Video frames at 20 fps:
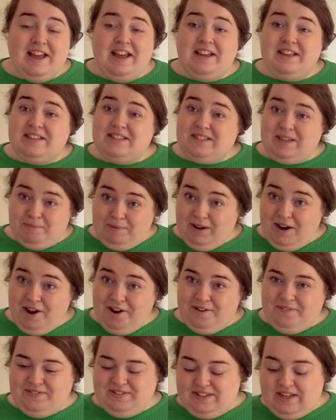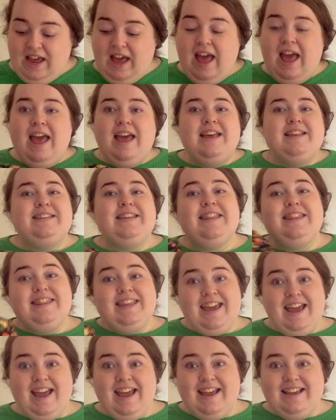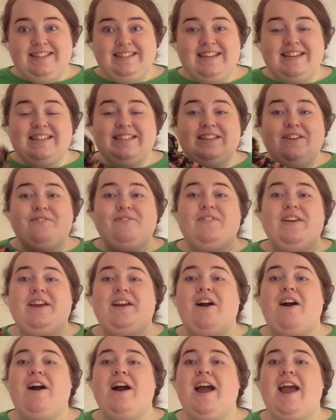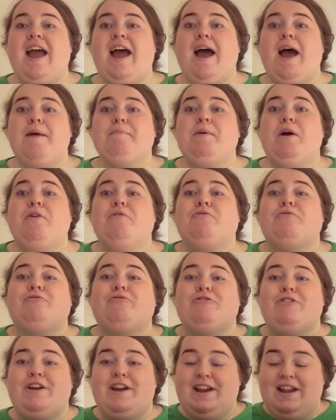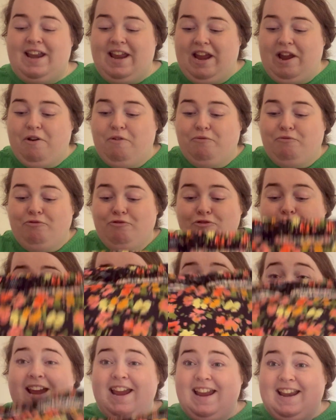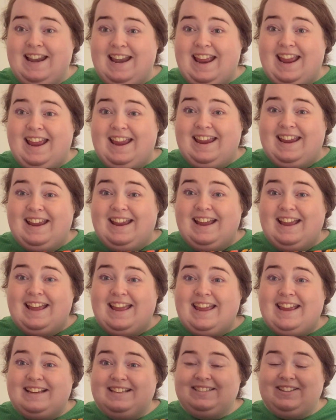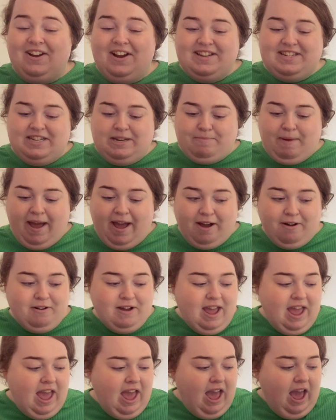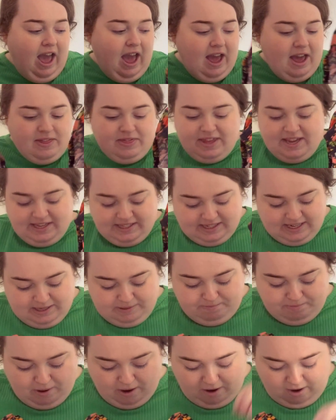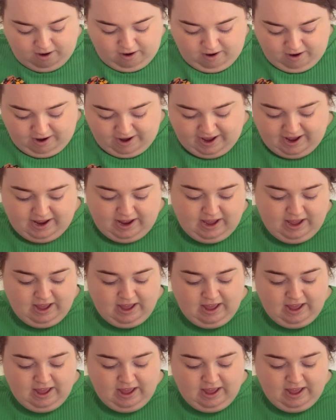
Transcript: some clothes. So this is something I am really, really excited about. This is by